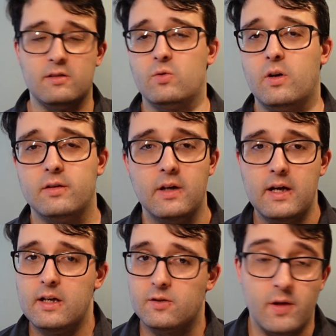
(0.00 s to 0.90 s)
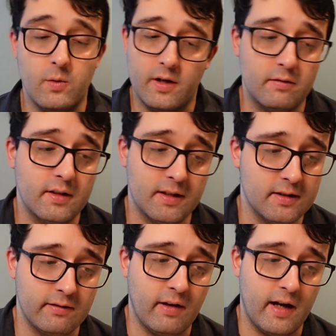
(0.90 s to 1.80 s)
squad, so they were never going to
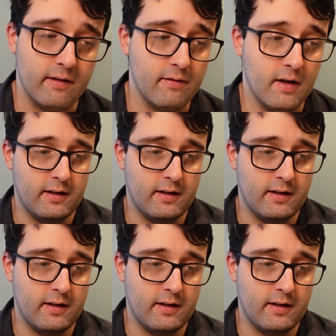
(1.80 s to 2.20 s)
survive.